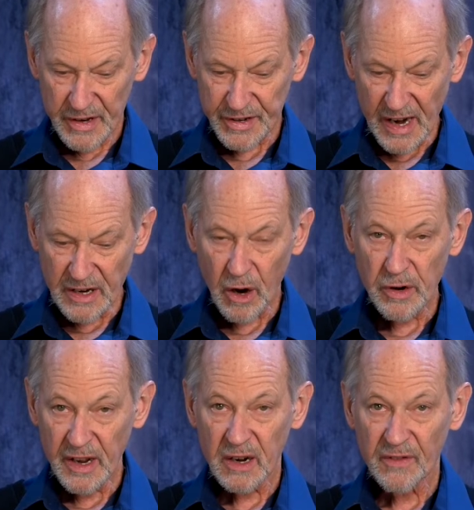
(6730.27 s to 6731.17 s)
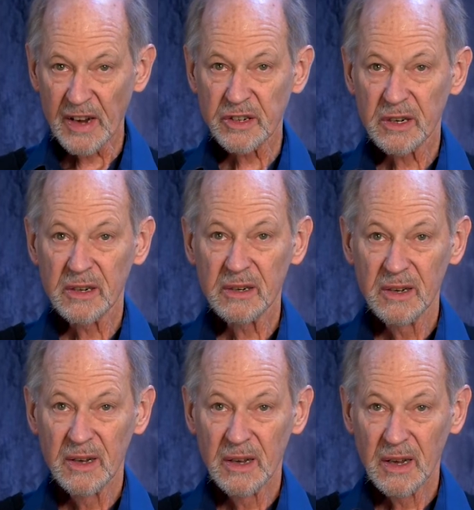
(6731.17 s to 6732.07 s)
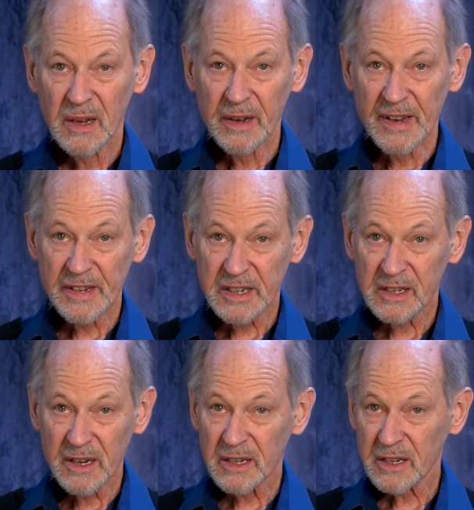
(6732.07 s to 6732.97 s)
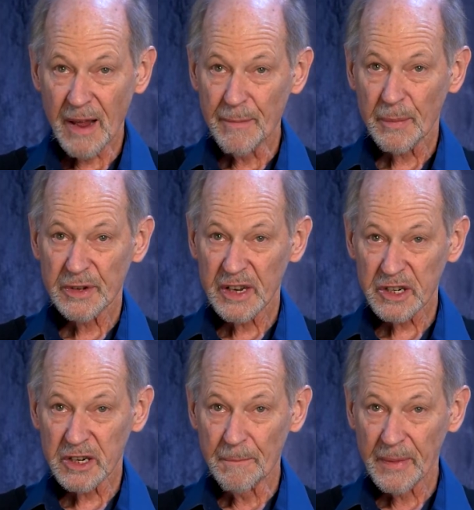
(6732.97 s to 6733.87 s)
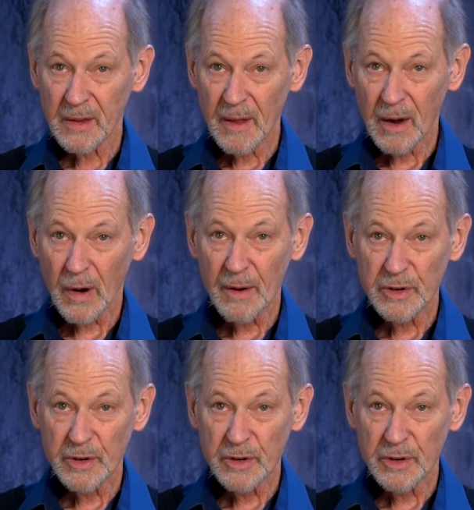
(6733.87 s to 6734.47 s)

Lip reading: To say no to intervention is a statement of position.